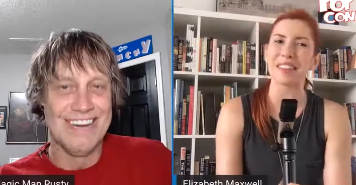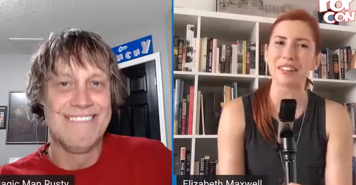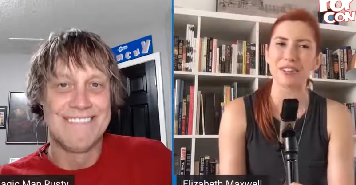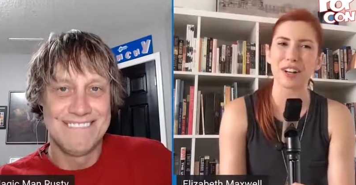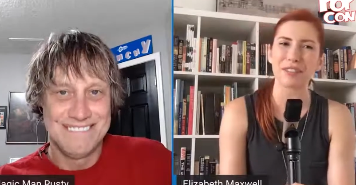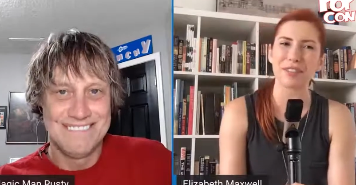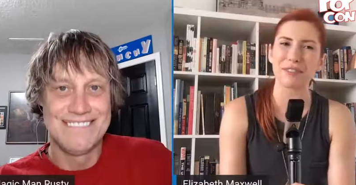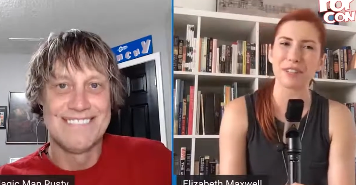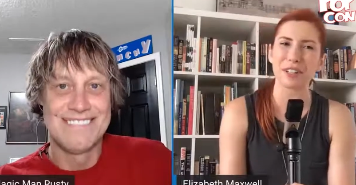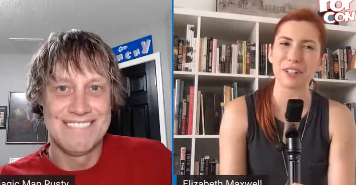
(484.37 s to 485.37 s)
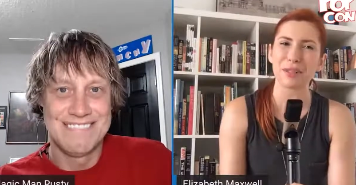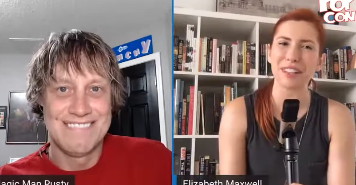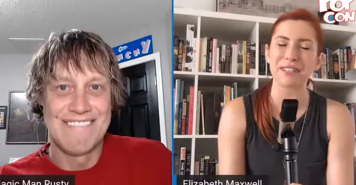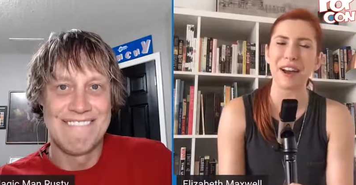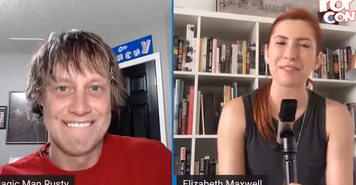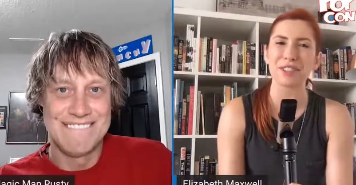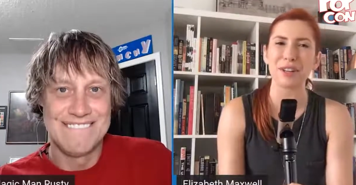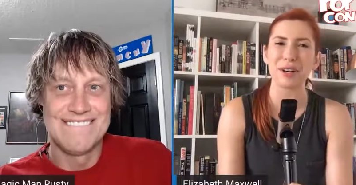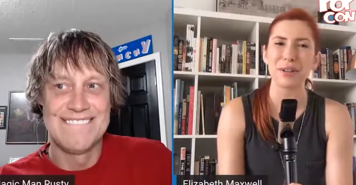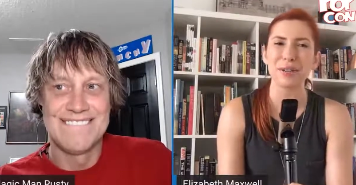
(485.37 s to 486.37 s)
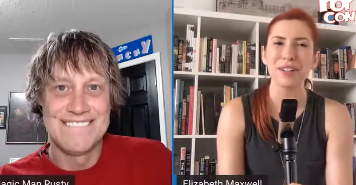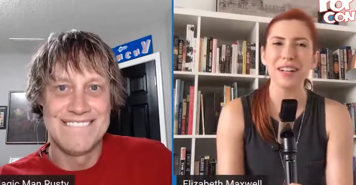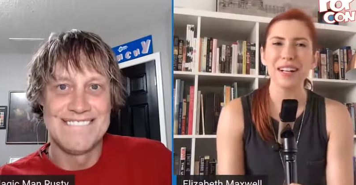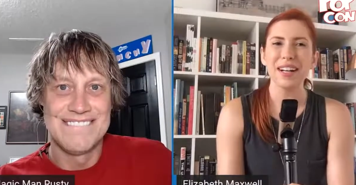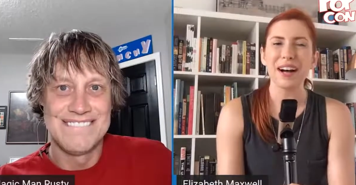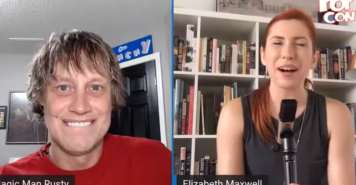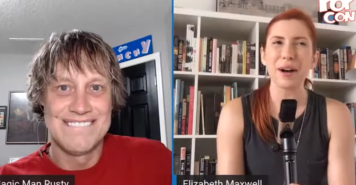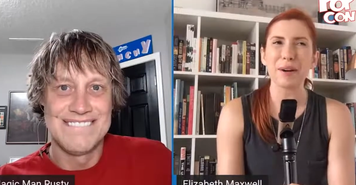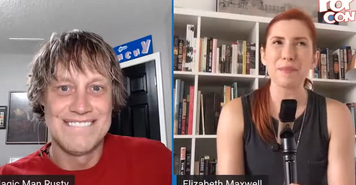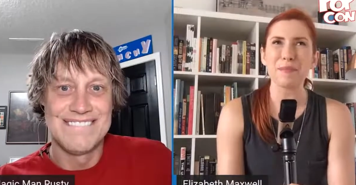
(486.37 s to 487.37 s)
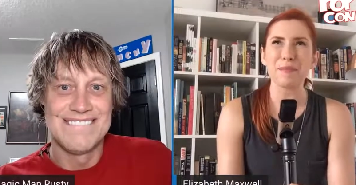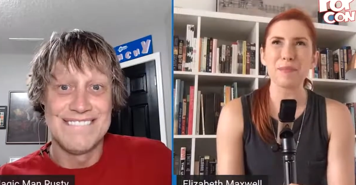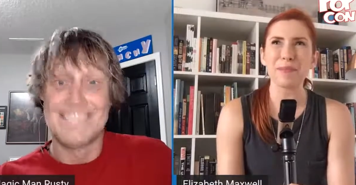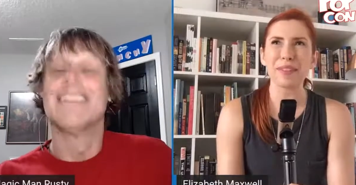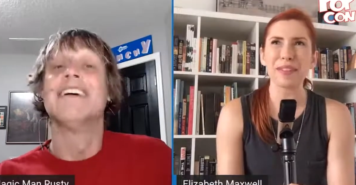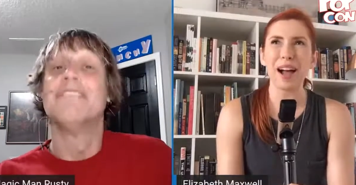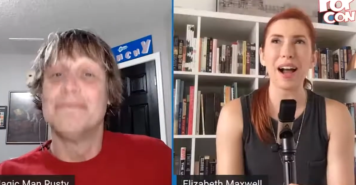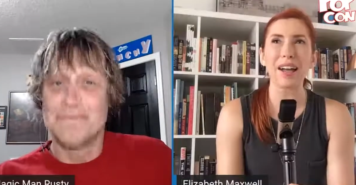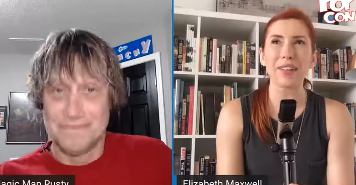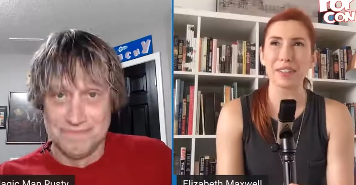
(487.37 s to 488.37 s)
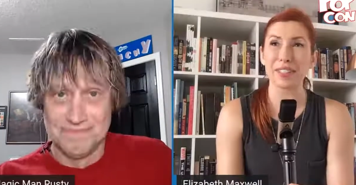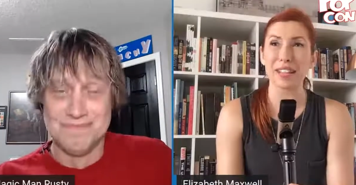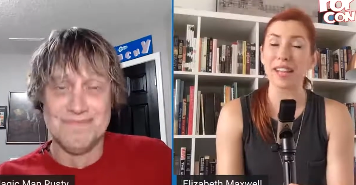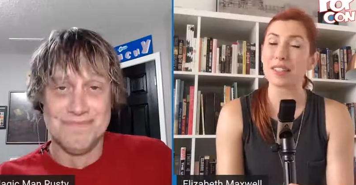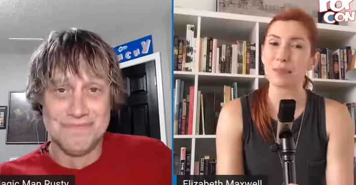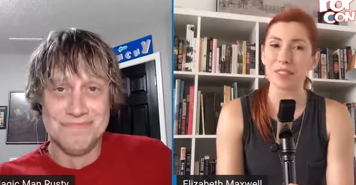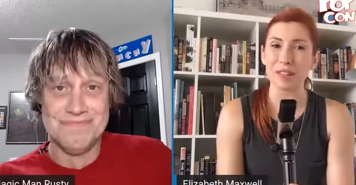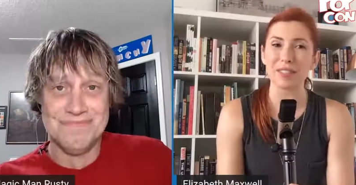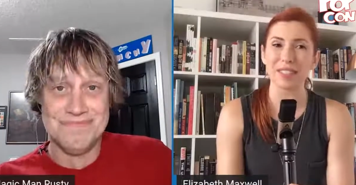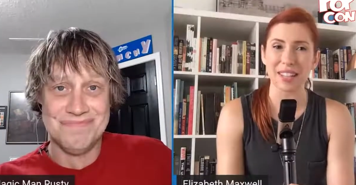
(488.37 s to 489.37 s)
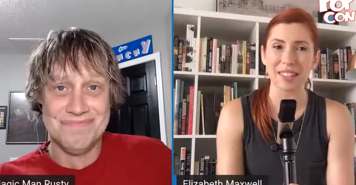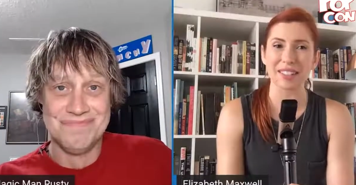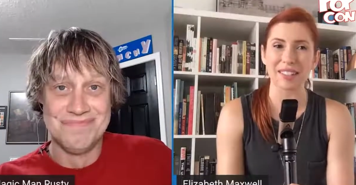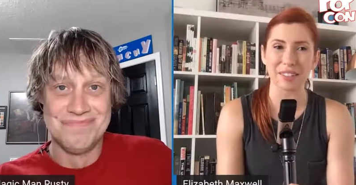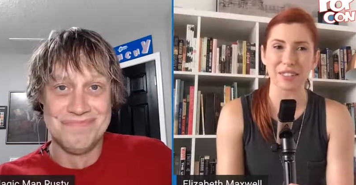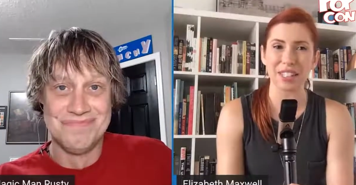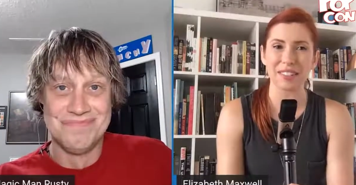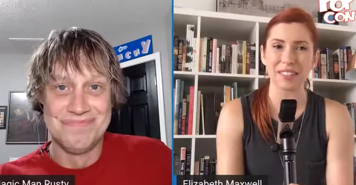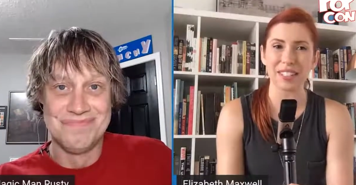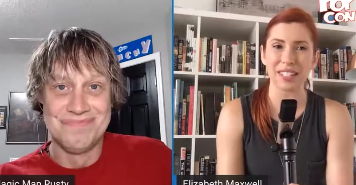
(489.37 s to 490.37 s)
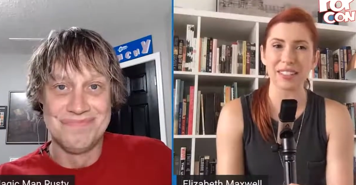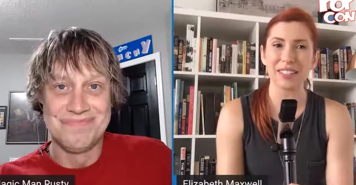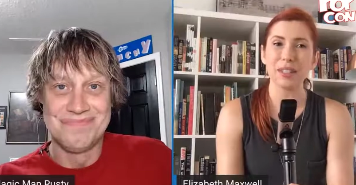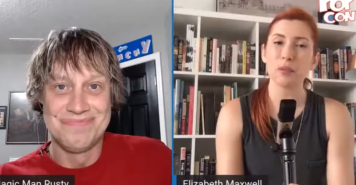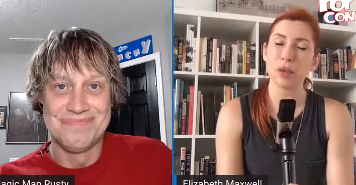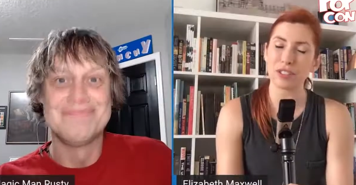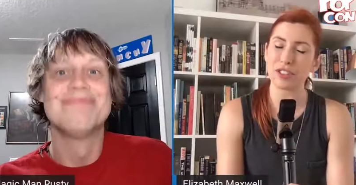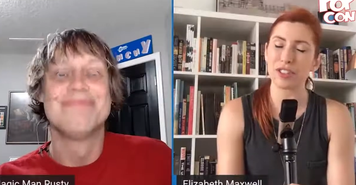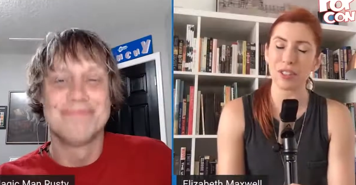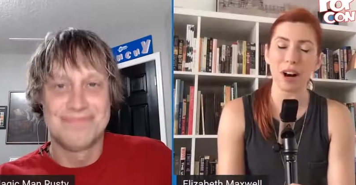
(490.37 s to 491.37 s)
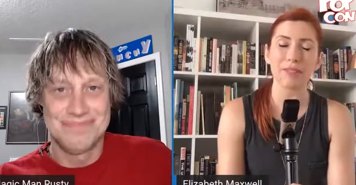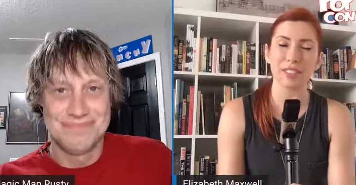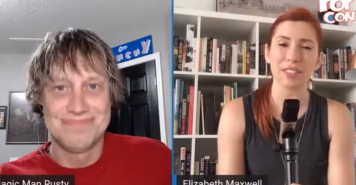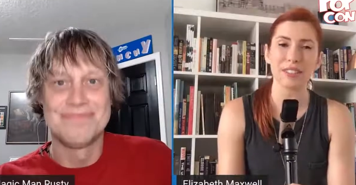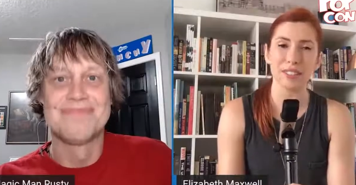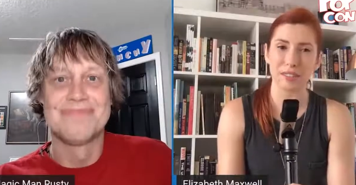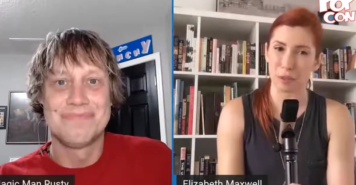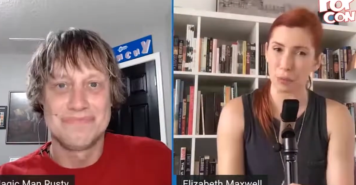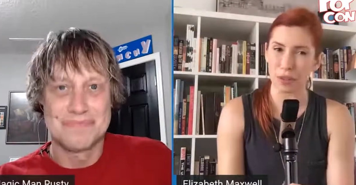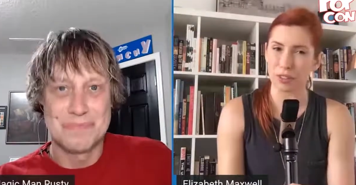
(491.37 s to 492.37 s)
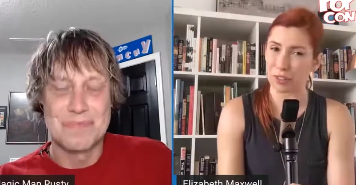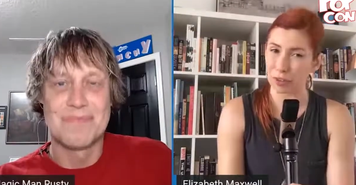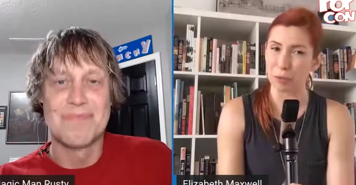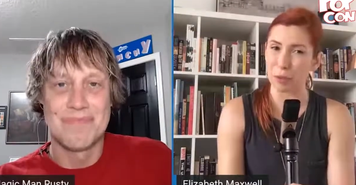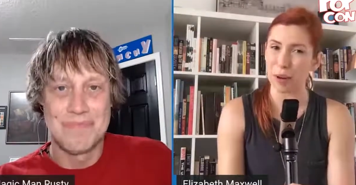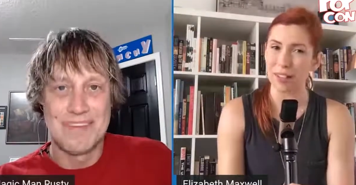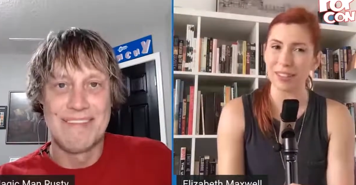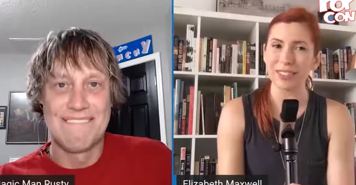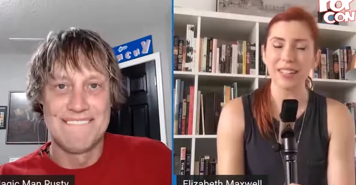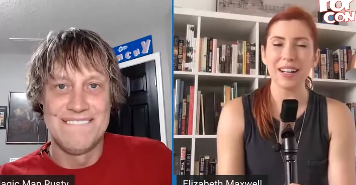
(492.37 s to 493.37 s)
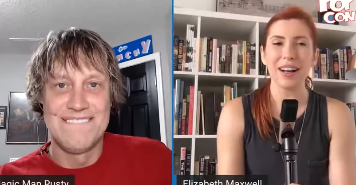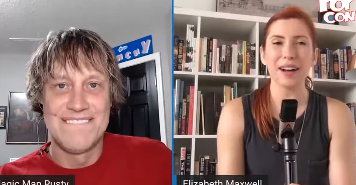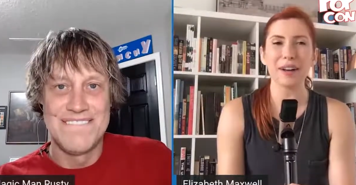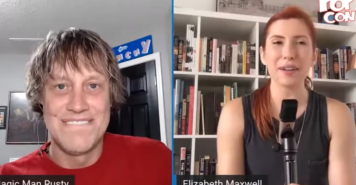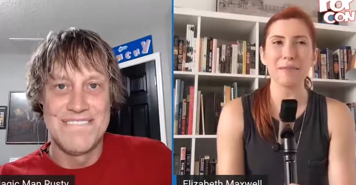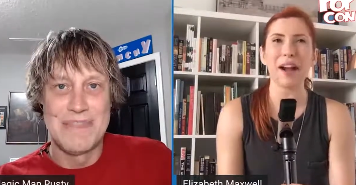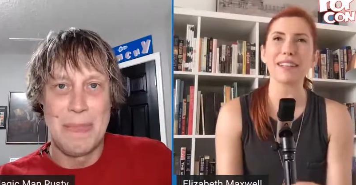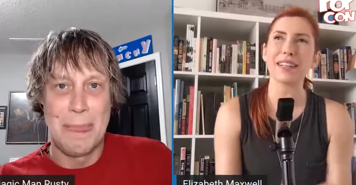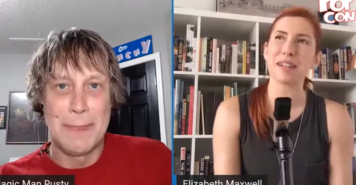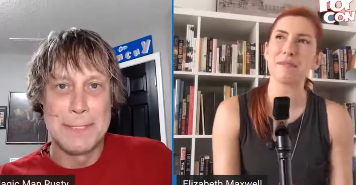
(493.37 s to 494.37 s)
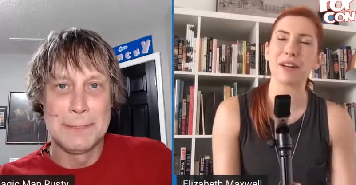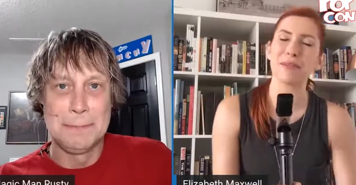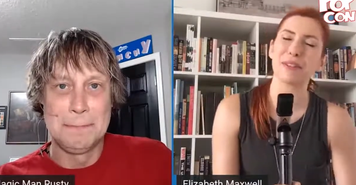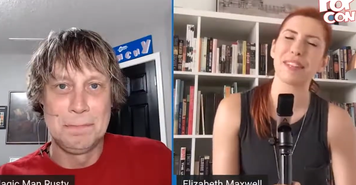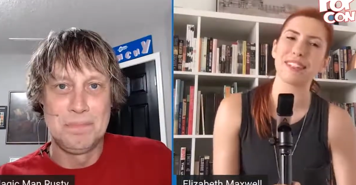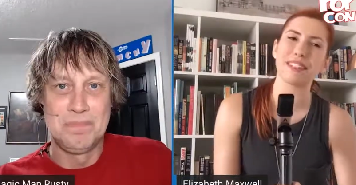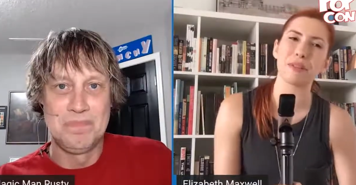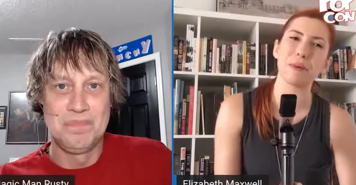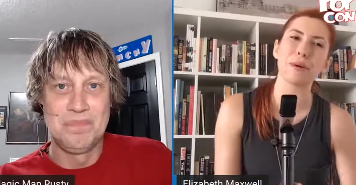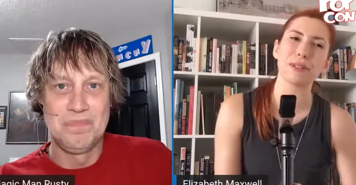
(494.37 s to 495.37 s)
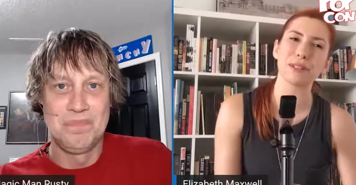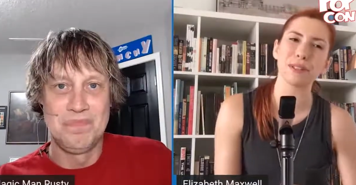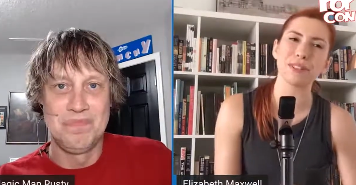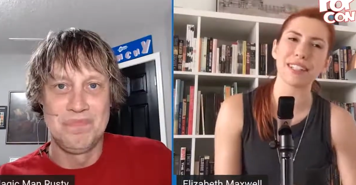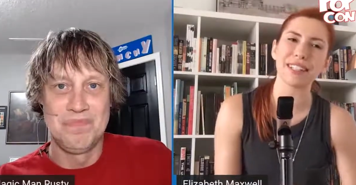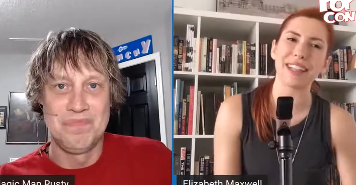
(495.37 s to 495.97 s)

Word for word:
Speaker 1: think genre films kind of have to know um, either to take themselves dead seriously, which often doesn't work super well, um, I like it better when they tend to poke a little, like